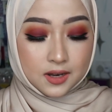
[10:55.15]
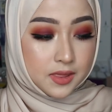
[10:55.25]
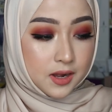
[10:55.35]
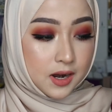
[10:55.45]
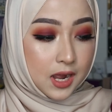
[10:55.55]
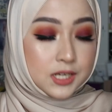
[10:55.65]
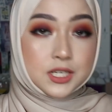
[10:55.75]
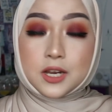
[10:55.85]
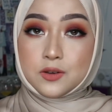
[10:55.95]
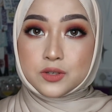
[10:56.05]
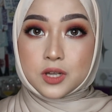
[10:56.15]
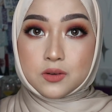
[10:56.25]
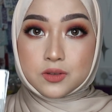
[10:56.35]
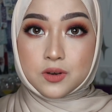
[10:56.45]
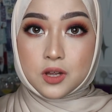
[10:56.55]
Their eyeshadows are
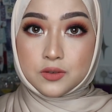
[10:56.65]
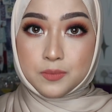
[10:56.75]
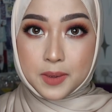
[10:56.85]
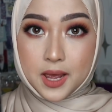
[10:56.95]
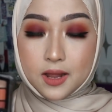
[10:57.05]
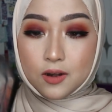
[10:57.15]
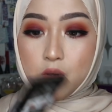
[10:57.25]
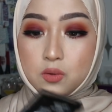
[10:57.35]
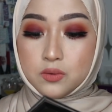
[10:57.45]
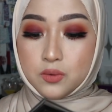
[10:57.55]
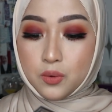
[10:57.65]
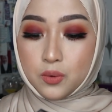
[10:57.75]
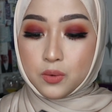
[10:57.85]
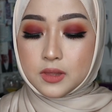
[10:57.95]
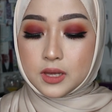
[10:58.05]
also not too bad,
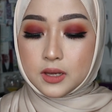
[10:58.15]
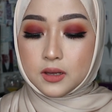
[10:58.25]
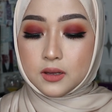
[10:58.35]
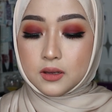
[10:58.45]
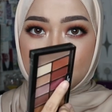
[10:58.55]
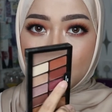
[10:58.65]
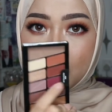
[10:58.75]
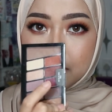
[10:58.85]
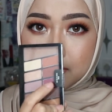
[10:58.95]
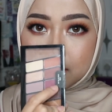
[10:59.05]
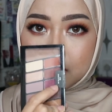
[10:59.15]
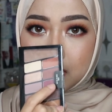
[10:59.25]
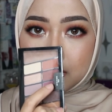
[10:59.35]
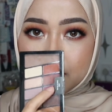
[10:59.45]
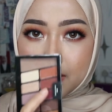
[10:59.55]
although the plum
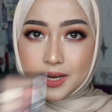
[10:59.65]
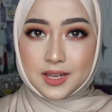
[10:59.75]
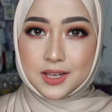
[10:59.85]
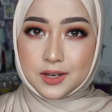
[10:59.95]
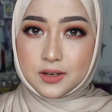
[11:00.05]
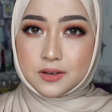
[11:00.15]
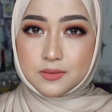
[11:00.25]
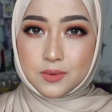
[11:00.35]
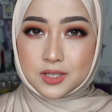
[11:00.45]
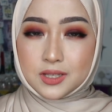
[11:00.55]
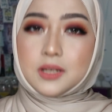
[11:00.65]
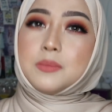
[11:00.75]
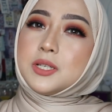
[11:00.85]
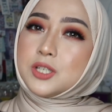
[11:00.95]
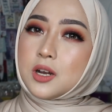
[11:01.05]
color right here was a little
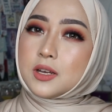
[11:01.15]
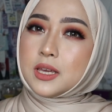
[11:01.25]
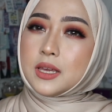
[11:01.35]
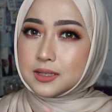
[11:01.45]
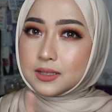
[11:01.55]
bit chalky.